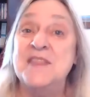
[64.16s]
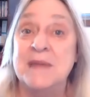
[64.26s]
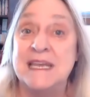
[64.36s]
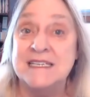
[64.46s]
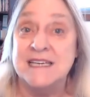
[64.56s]
the
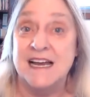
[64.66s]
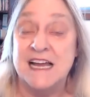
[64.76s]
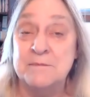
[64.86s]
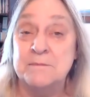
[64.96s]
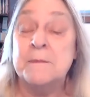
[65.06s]

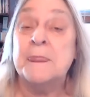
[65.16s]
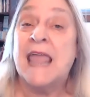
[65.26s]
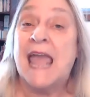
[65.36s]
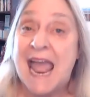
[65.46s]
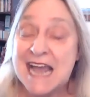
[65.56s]
meantime,
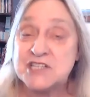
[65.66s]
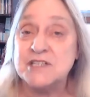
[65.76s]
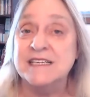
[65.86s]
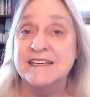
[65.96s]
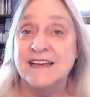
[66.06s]

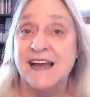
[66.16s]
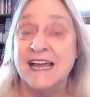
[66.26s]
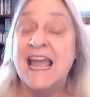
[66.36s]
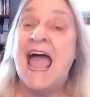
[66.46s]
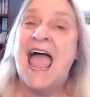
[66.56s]
Ashley and
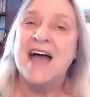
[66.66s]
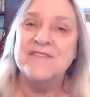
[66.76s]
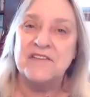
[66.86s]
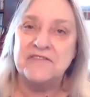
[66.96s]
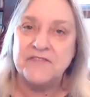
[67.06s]
I have
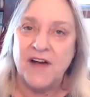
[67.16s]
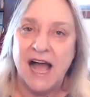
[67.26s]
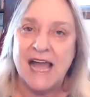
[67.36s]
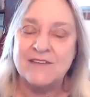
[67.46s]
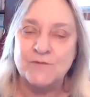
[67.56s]
a
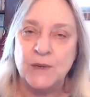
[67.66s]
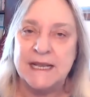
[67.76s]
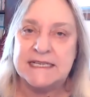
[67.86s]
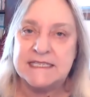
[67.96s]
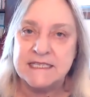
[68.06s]

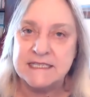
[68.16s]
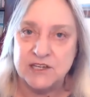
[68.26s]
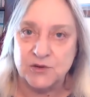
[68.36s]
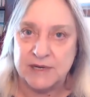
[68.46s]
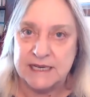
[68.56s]
5-week
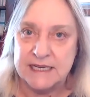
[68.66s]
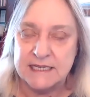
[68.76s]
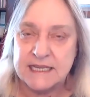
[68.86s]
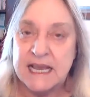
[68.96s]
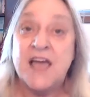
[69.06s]

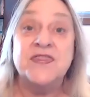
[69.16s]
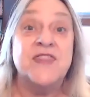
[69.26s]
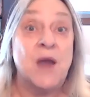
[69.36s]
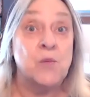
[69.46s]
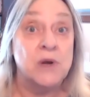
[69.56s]
series
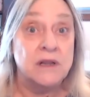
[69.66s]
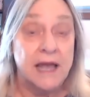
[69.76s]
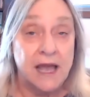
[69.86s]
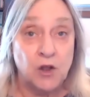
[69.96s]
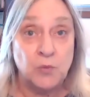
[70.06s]
that will
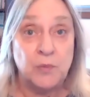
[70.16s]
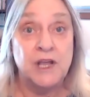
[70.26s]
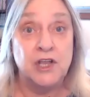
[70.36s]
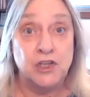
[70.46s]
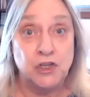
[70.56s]
help
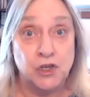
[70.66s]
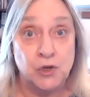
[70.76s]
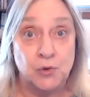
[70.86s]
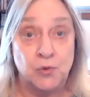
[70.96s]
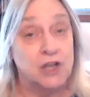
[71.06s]

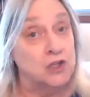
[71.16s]
you.